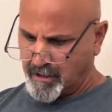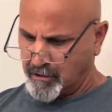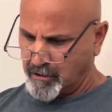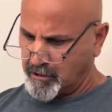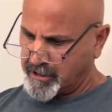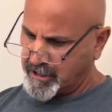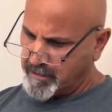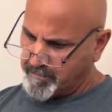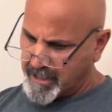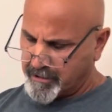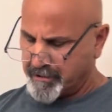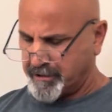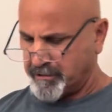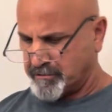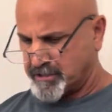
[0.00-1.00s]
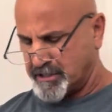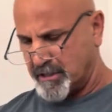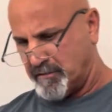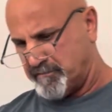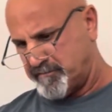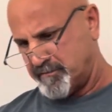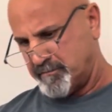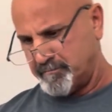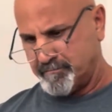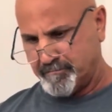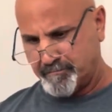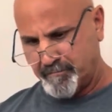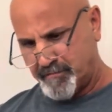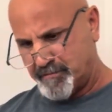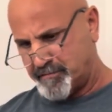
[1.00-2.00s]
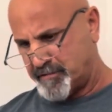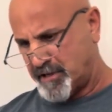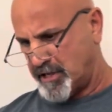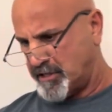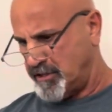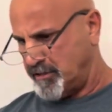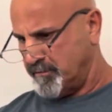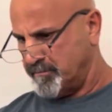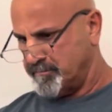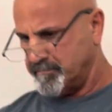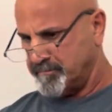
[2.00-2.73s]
Look in the mirror yourself. Thank you.